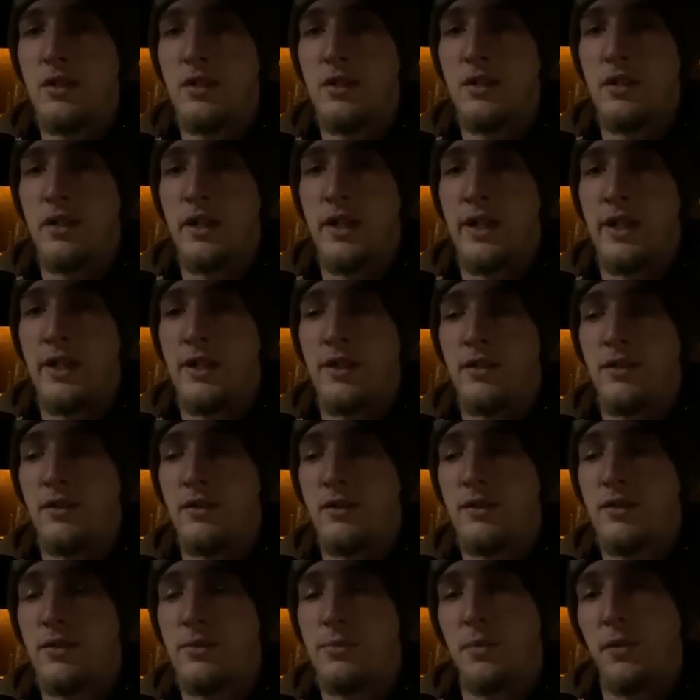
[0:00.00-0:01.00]

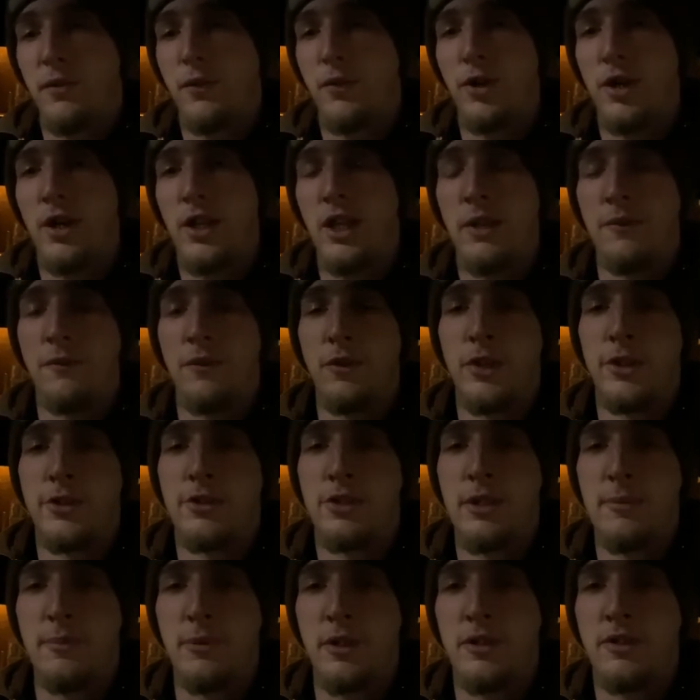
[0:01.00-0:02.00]
And before I left for the
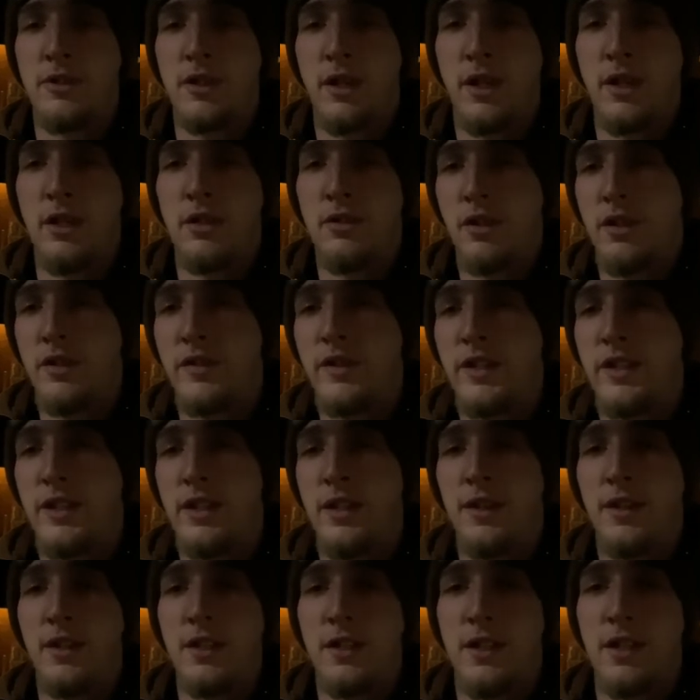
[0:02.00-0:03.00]
trip, I took it out because I
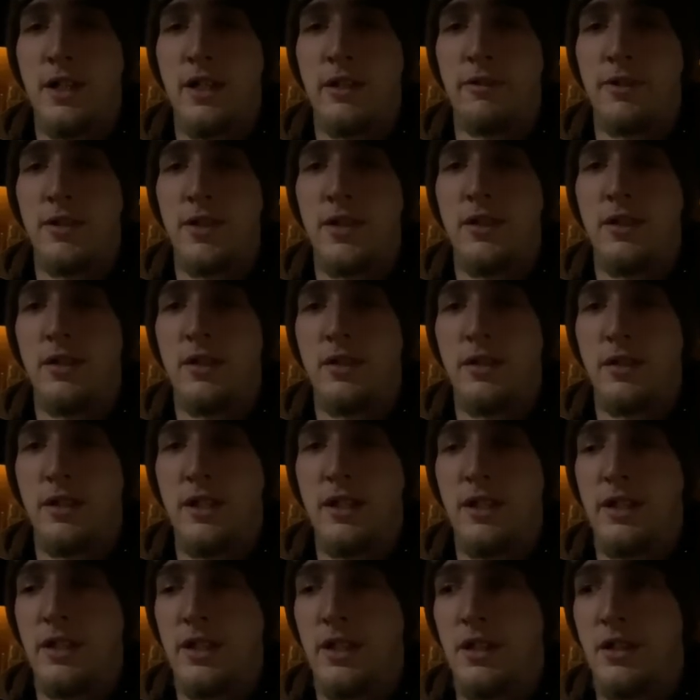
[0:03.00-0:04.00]
didn't think I would
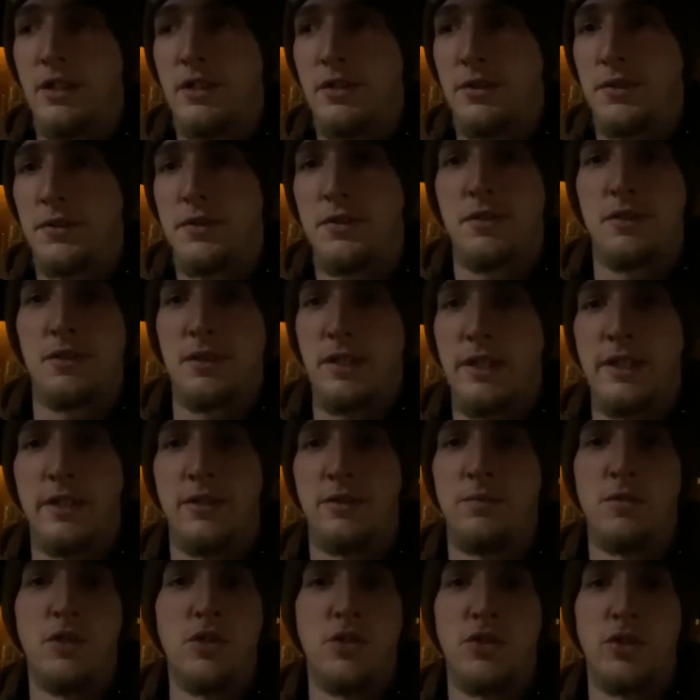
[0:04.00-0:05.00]
need it, because I
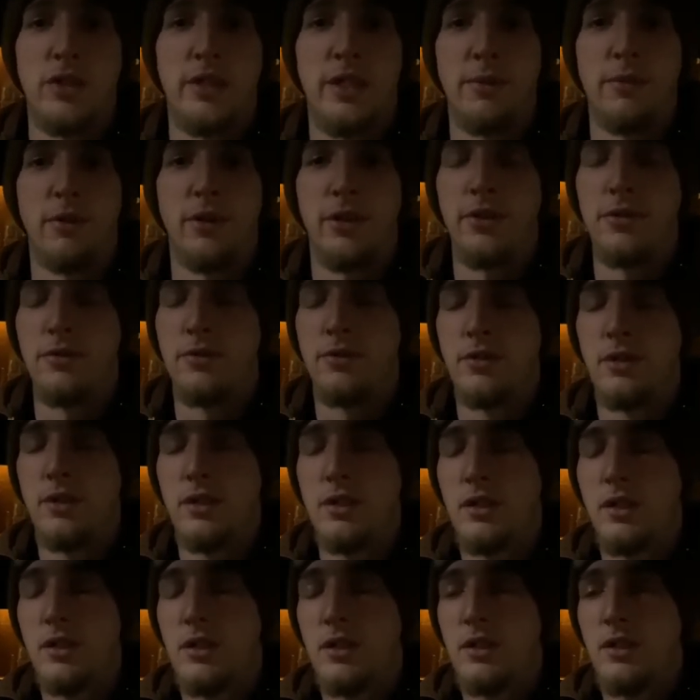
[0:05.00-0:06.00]
usually never do.
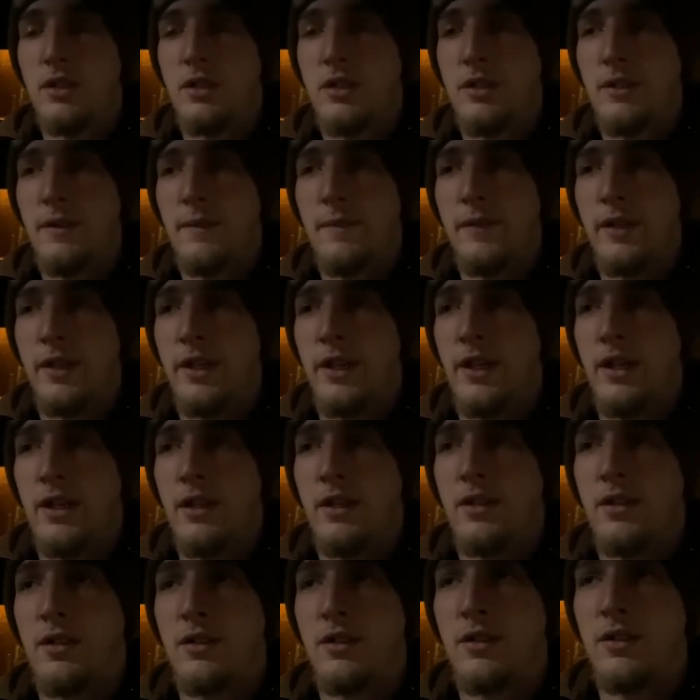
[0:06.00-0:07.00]

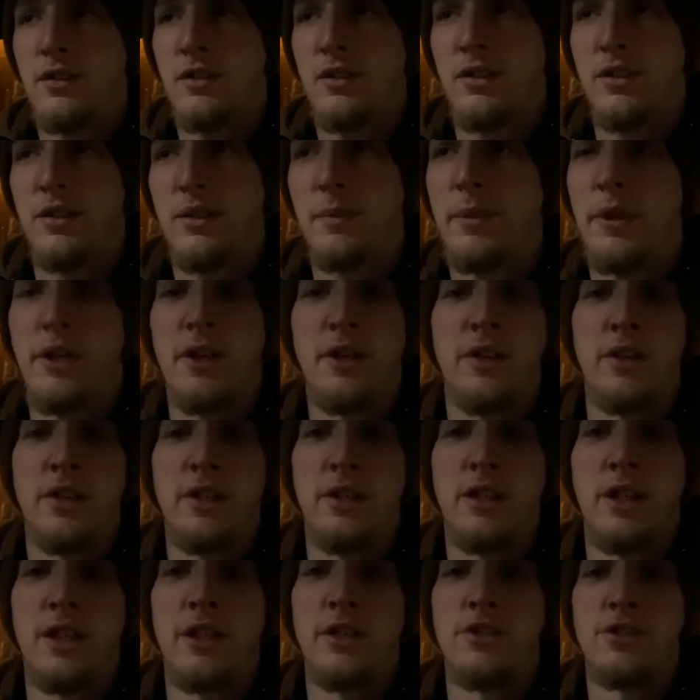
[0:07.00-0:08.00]
And
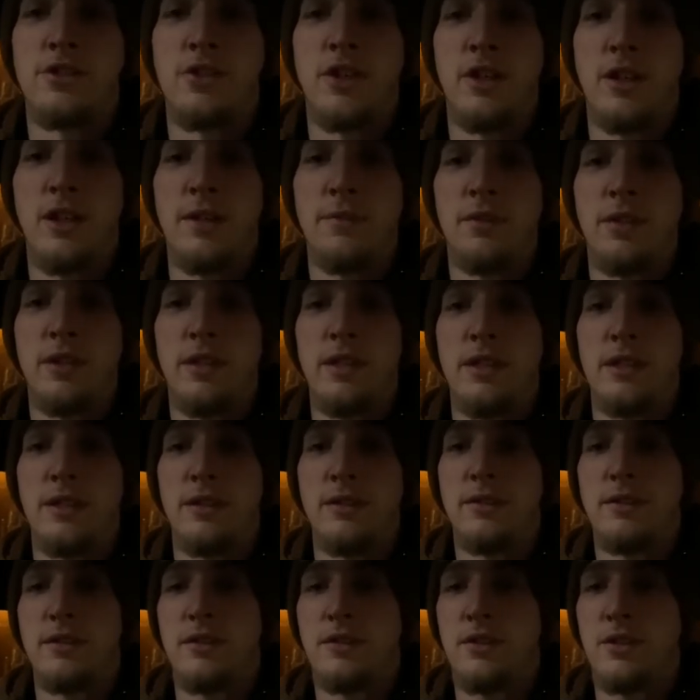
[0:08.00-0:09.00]
apparently I should have left it
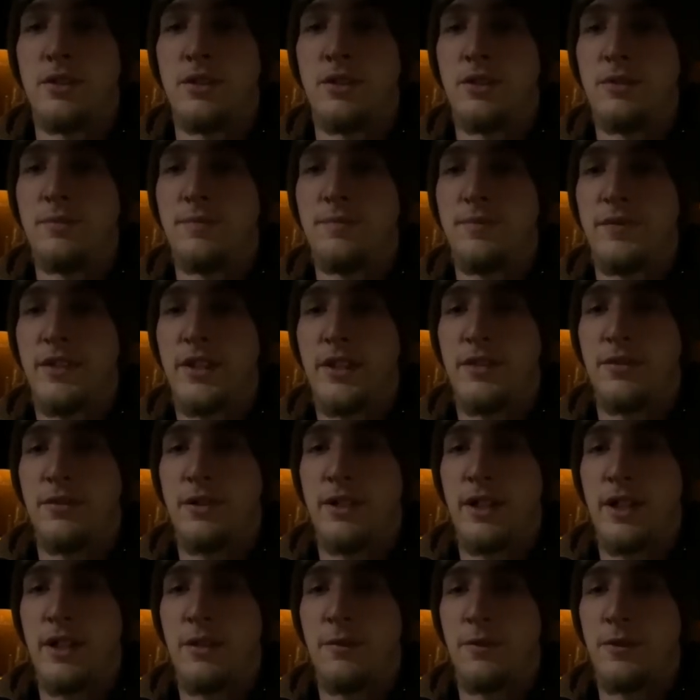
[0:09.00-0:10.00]
in, so that's what
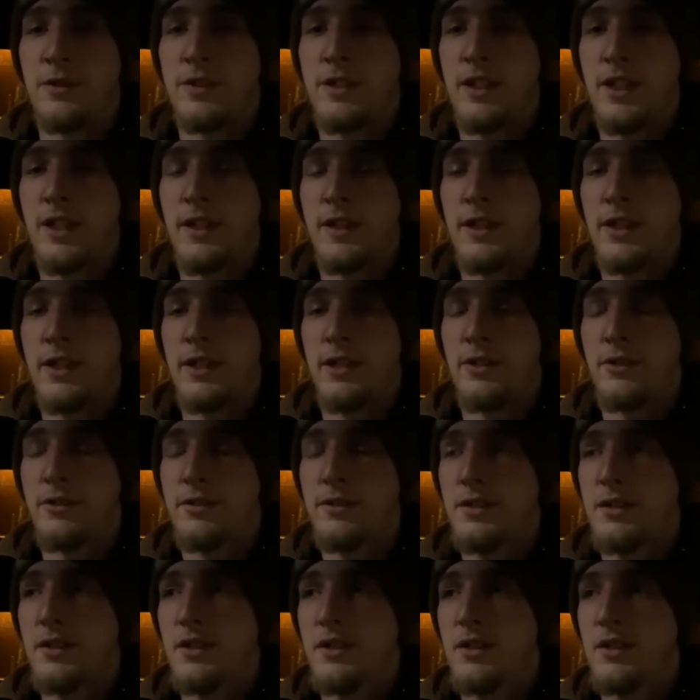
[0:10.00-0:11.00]
I get for taking that out.
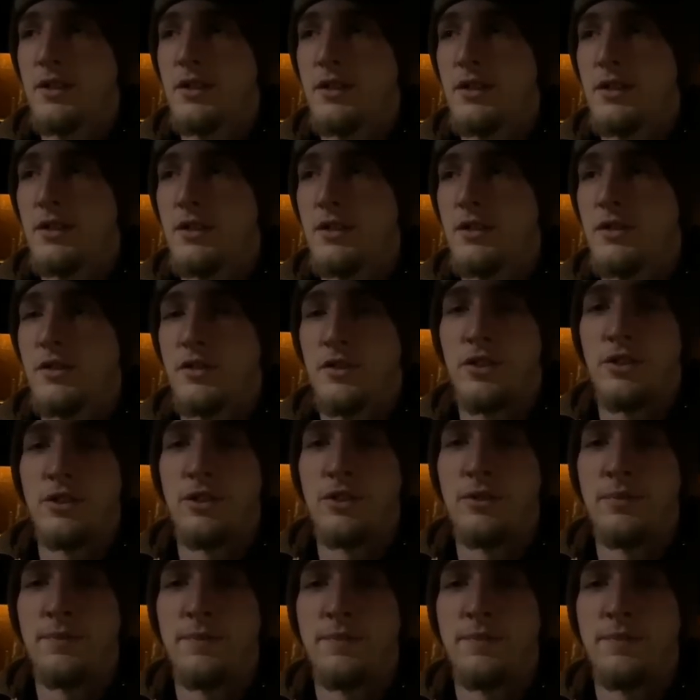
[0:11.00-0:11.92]
So